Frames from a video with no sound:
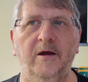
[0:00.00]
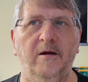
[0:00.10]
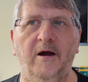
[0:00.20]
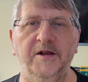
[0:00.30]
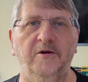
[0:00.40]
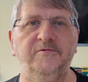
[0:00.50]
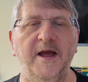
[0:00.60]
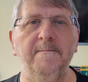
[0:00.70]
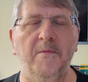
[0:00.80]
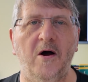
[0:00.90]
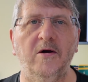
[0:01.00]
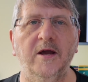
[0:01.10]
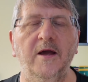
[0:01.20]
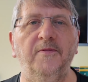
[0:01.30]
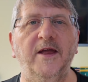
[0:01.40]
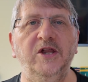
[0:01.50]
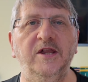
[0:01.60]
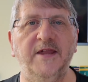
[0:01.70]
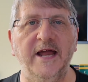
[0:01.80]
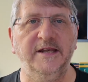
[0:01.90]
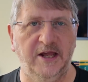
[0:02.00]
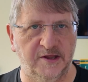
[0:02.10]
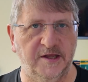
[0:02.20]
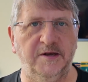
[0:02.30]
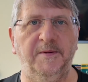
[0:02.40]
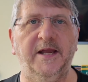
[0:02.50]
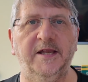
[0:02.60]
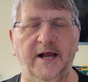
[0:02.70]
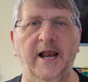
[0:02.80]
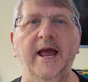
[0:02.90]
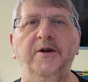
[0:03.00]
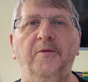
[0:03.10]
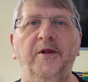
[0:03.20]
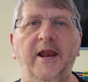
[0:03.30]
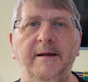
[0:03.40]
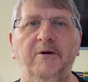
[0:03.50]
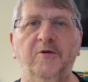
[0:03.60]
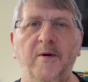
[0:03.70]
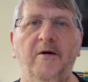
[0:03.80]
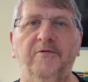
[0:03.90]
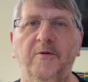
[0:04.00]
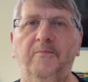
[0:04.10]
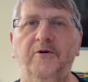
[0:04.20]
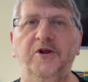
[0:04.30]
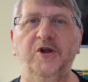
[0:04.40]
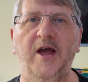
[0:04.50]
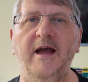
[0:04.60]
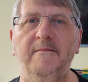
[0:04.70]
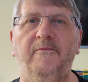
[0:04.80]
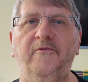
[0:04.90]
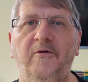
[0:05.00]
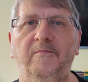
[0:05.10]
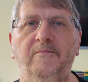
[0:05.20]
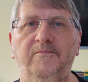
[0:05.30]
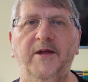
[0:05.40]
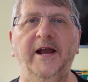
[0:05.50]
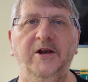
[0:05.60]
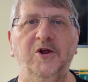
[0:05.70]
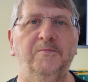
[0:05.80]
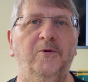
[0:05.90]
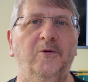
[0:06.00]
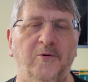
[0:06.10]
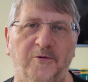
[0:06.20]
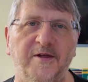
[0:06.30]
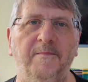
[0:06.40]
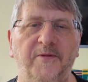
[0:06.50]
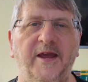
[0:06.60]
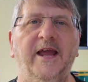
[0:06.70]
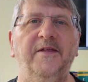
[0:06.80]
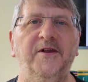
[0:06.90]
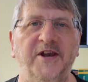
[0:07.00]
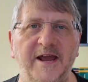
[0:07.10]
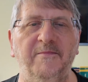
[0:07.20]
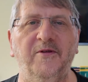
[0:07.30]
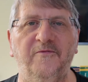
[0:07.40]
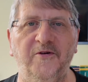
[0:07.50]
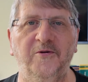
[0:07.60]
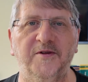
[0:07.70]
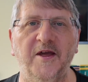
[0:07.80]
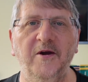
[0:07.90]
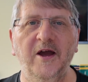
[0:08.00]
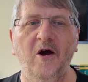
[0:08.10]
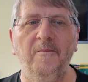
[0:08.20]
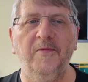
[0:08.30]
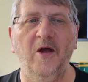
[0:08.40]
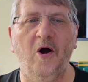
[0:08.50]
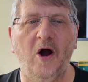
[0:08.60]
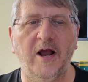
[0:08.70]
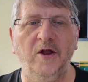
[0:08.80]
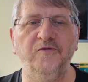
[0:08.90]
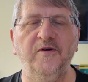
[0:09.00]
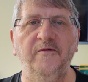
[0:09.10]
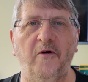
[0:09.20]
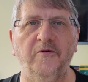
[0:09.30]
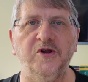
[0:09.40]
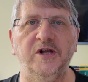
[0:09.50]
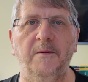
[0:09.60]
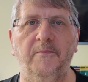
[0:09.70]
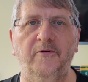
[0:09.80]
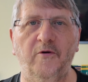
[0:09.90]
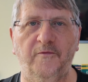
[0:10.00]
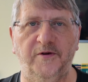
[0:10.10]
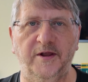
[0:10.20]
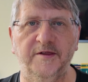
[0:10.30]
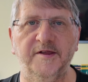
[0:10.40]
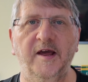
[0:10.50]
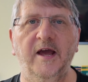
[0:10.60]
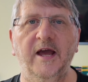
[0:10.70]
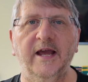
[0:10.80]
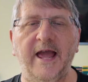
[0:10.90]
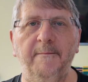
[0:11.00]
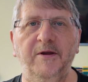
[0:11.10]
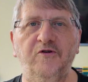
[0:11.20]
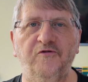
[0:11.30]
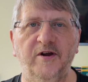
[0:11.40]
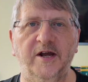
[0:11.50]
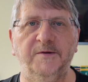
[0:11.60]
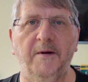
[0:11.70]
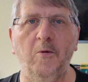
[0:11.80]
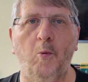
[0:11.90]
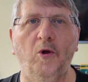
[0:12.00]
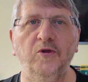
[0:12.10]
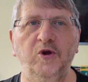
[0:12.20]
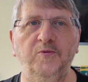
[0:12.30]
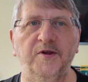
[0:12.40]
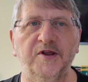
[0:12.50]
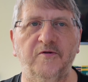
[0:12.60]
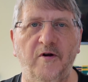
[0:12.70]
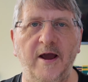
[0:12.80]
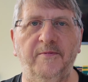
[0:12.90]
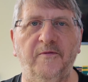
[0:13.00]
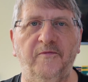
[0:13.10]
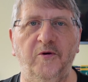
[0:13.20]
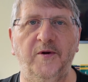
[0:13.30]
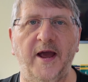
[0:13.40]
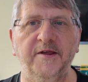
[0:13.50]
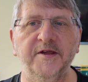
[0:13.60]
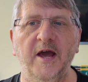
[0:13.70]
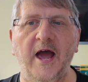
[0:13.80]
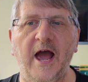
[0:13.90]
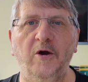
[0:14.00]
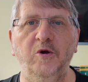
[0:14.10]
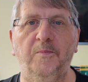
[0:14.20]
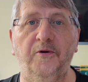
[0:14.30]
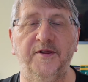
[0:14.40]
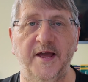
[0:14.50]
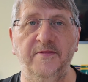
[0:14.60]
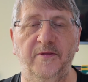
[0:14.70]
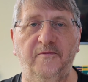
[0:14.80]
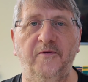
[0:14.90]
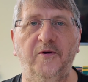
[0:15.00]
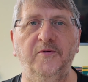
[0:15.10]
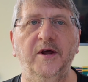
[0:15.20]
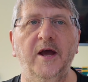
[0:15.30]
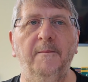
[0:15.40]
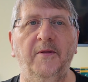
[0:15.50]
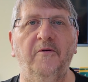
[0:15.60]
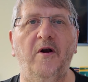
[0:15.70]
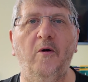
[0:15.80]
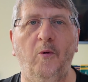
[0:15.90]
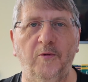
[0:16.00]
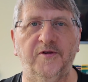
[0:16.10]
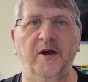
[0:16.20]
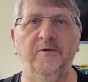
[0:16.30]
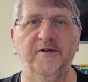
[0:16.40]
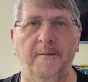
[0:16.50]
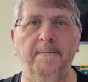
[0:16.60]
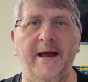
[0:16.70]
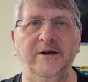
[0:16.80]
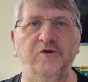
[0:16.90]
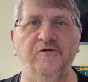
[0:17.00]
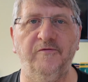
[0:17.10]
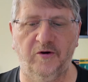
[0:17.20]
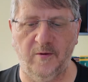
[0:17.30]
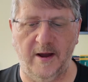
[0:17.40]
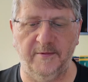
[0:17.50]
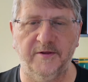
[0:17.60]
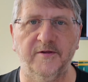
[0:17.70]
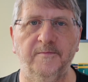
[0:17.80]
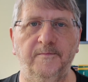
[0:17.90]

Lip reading: I don't know, Denmark, then that needs to be declared on the label as well. So British ham from Danish pork or something in the name of the food. So country of origin and provenance can be triggered by what you describe the food as, how you present the food, but there are also some mandatory requirements.